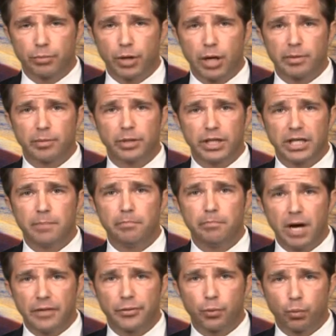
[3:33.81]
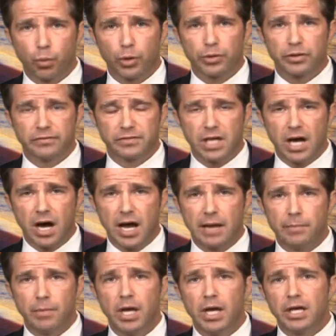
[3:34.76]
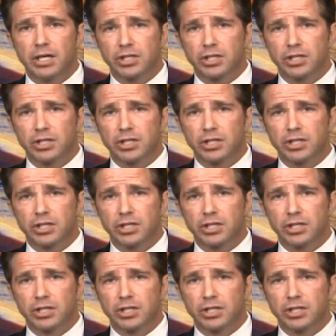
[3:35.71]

probably a month worth of time.